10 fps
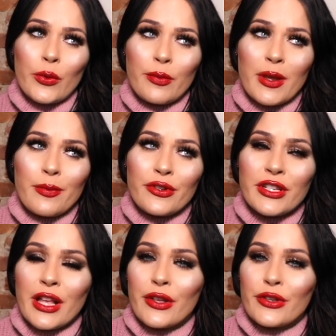what people are
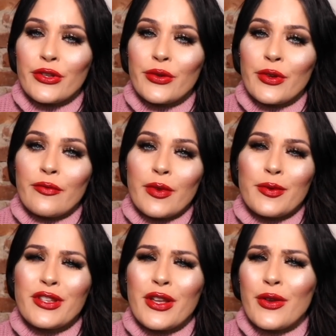telling you. If
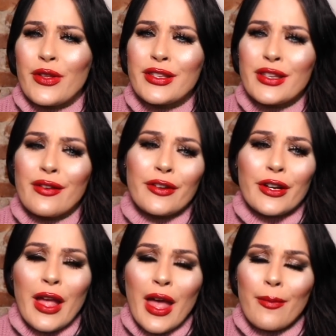people tell you, oh, that's never
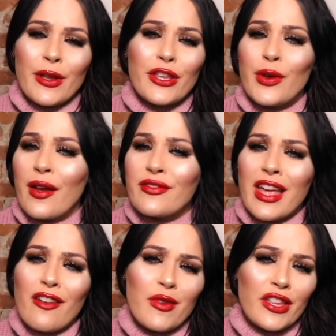going to happen, you have to
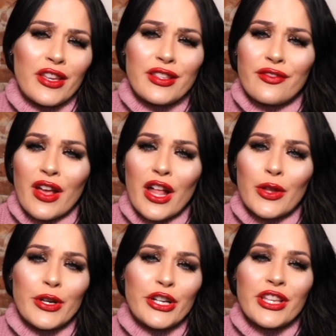have millions of
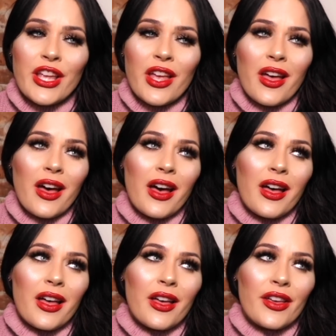followers,
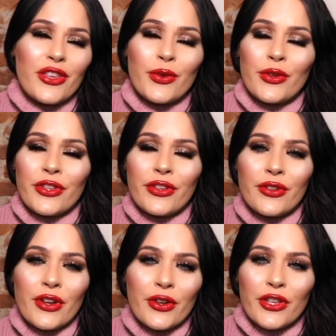uh, you,
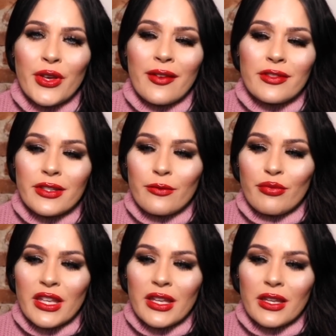you know, you have to
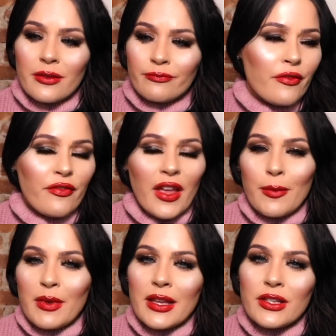be
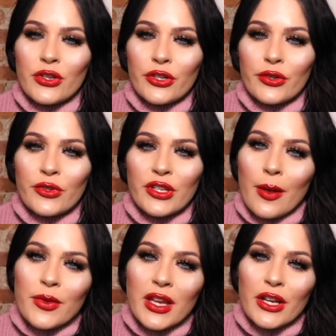famous or
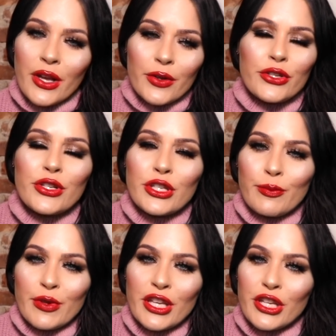something. No, you
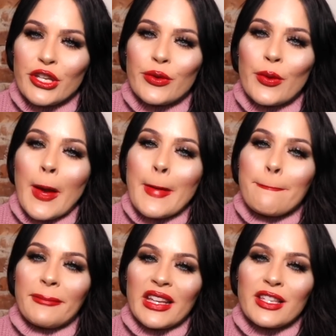just be you,
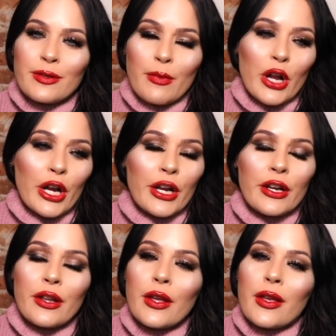be
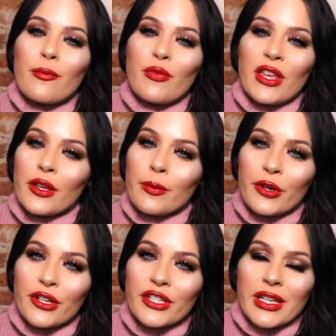smart, be a good
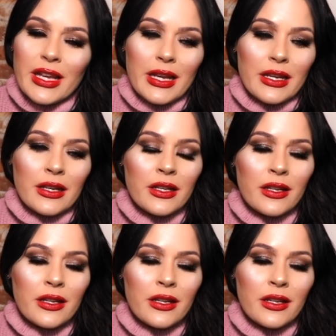person,